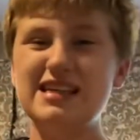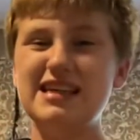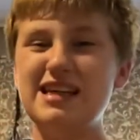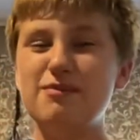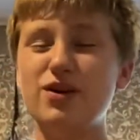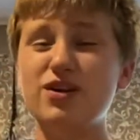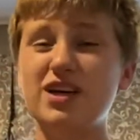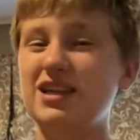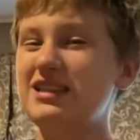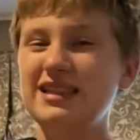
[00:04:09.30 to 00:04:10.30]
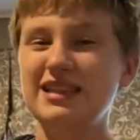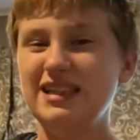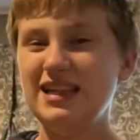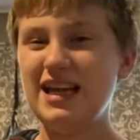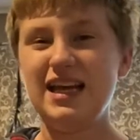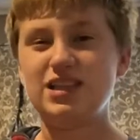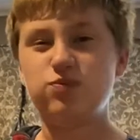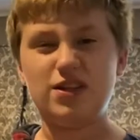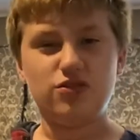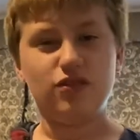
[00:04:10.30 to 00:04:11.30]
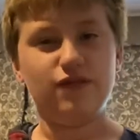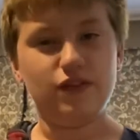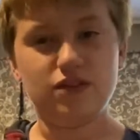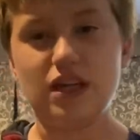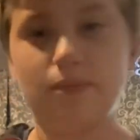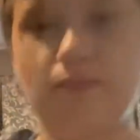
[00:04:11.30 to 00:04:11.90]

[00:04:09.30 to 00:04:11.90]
in America, it's way too confusing.